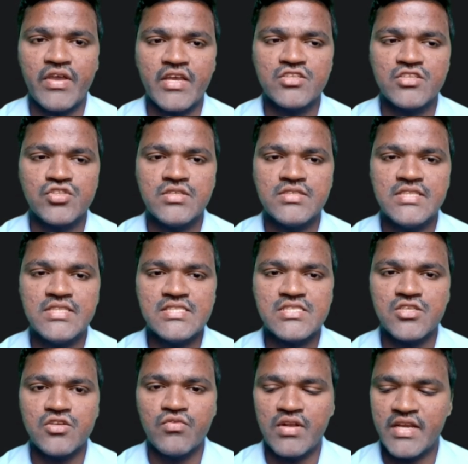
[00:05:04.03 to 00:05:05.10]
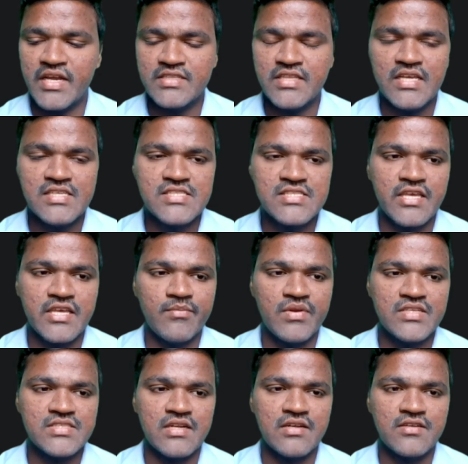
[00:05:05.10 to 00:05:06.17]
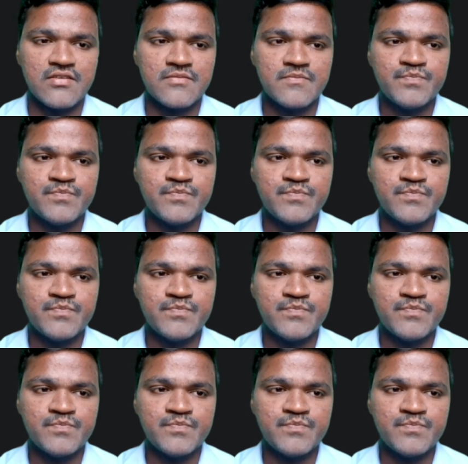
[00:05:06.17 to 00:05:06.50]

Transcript: if I execute this, you will get the same result.